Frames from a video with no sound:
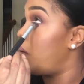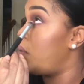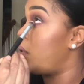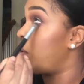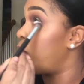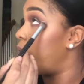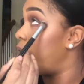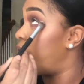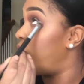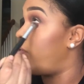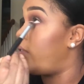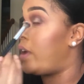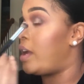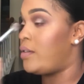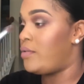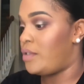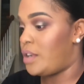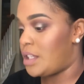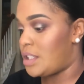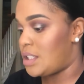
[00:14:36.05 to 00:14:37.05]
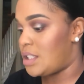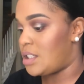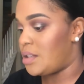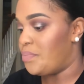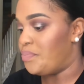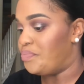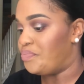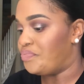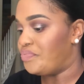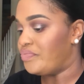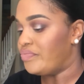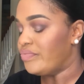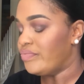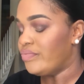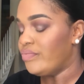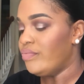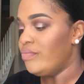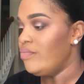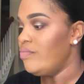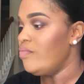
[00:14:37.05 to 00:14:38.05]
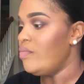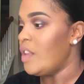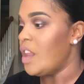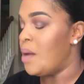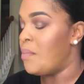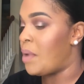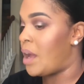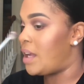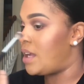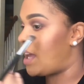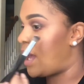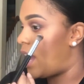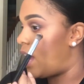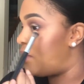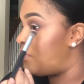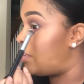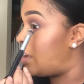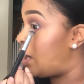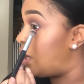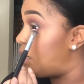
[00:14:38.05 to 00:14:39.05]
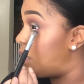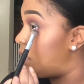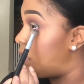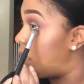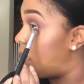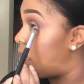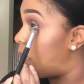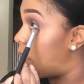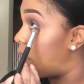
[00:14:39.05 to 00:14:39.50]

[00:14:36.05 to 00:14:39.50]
one of my favorites. My Kat Von D